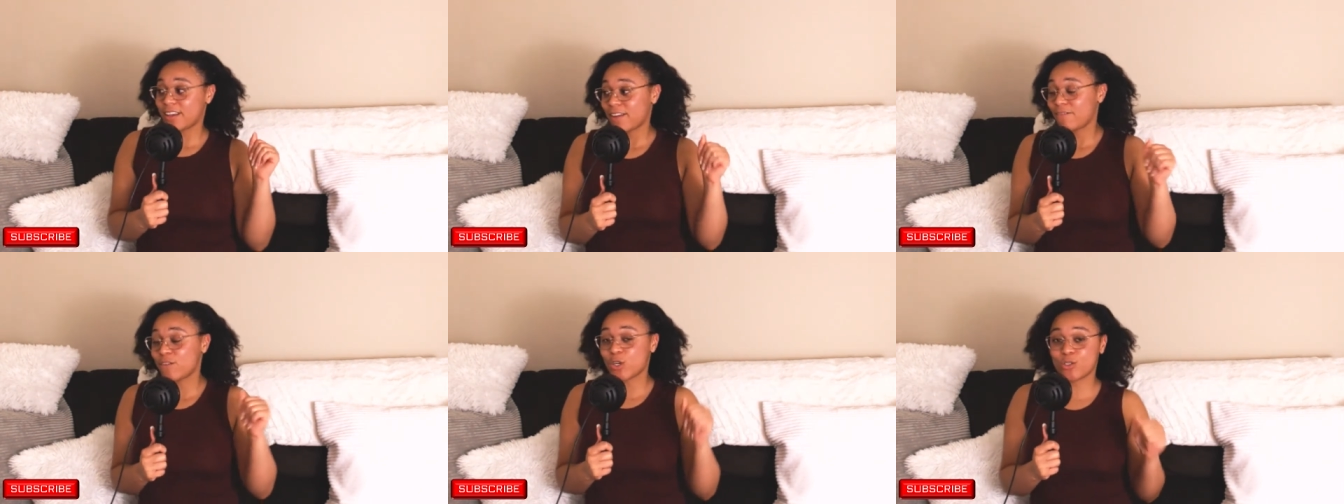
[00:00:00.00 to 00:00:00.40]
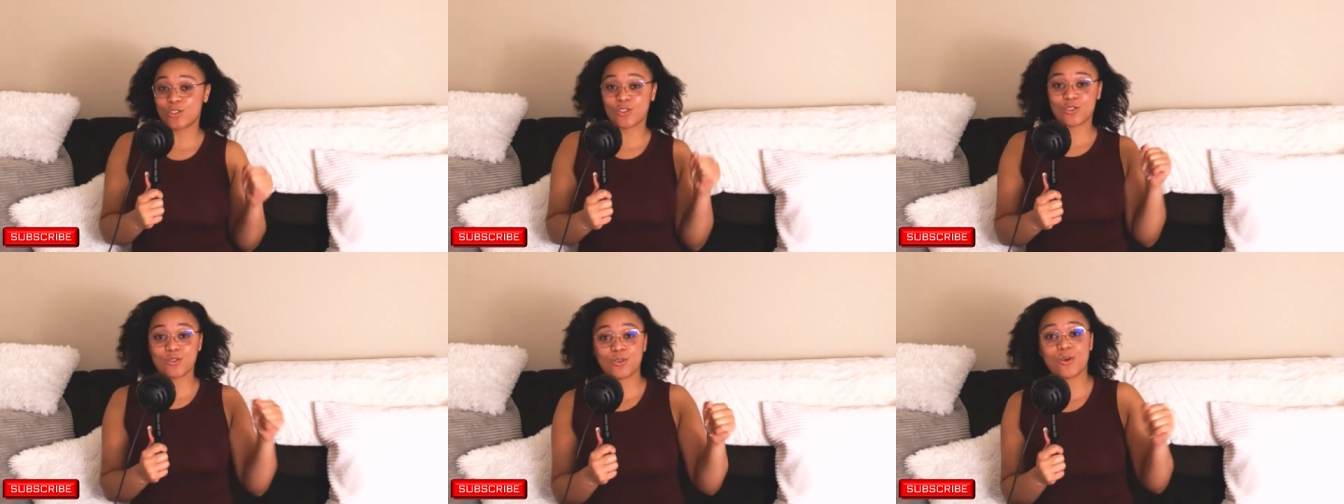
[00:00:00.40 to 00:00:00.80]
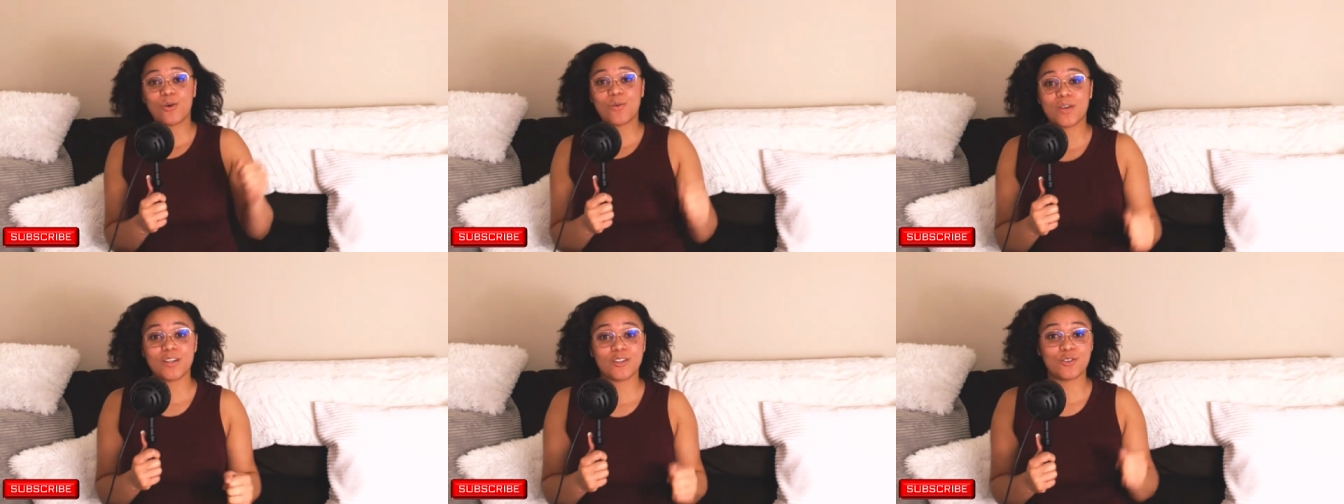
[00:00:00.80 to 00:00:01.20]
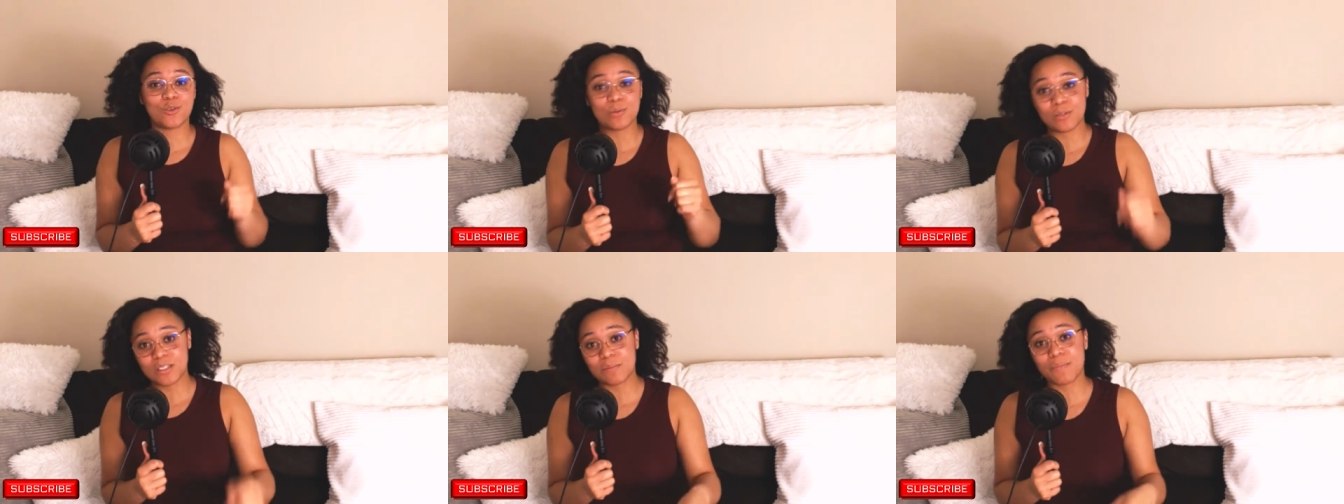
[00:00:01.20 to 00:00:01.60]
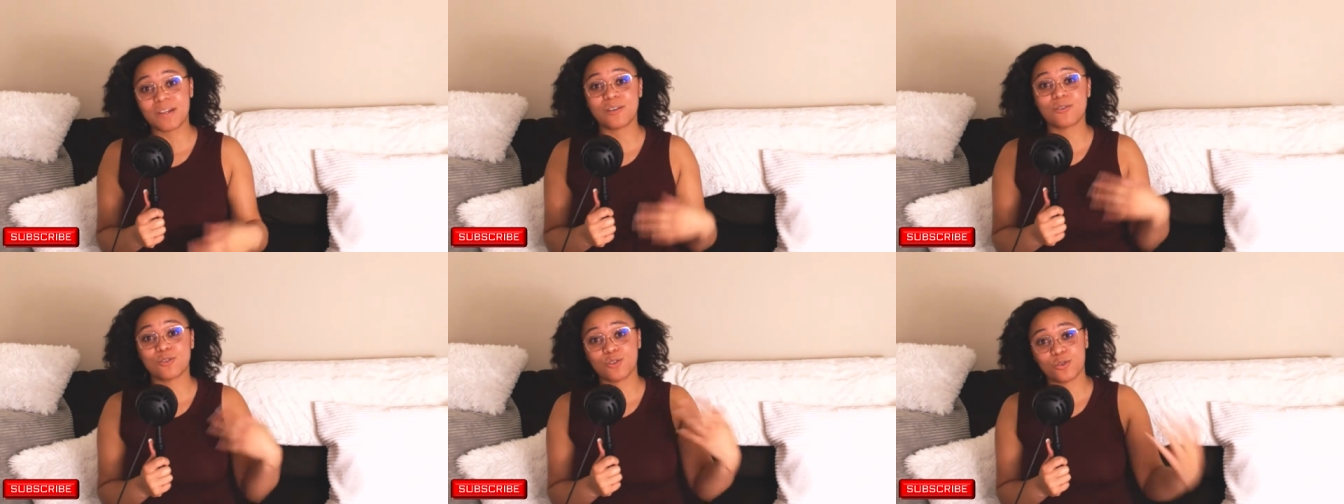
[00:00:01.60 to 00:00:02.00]
versus you going and doing some
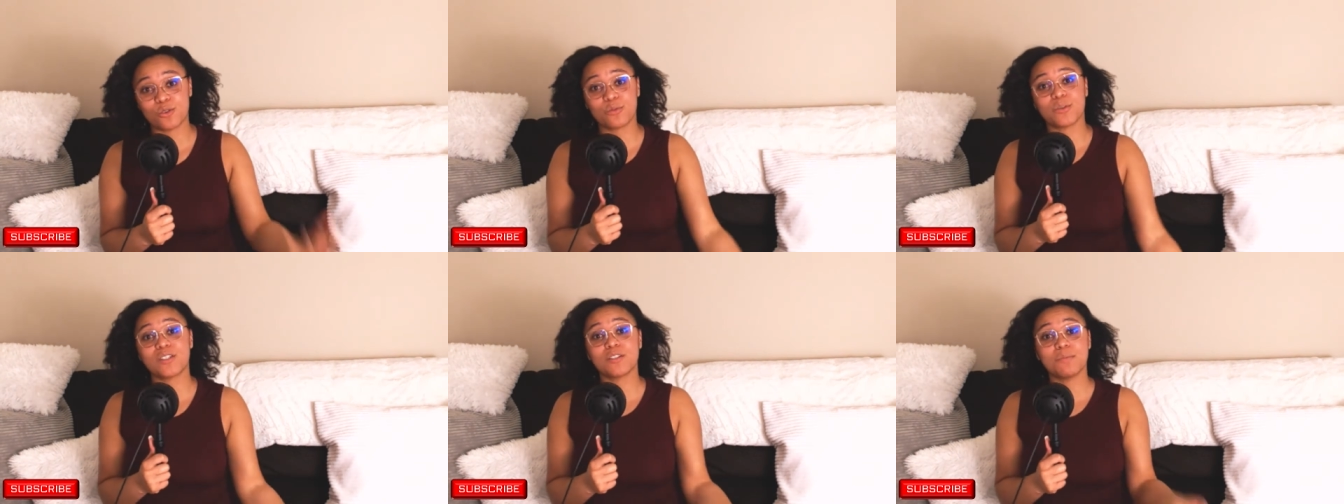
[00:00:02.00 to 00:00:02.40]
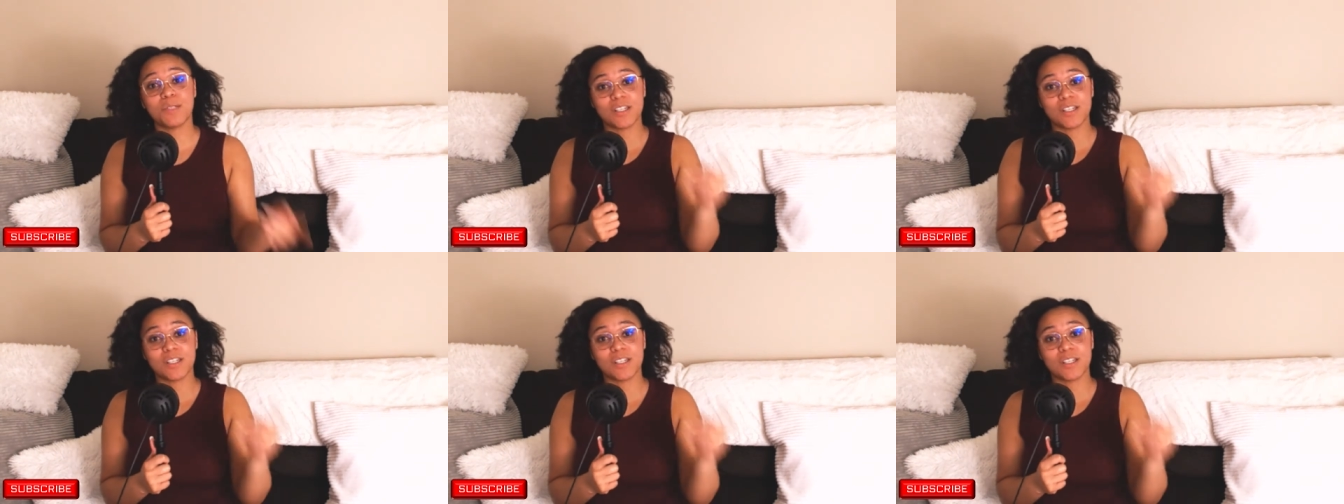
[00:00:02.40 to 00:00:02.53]
medical tourism.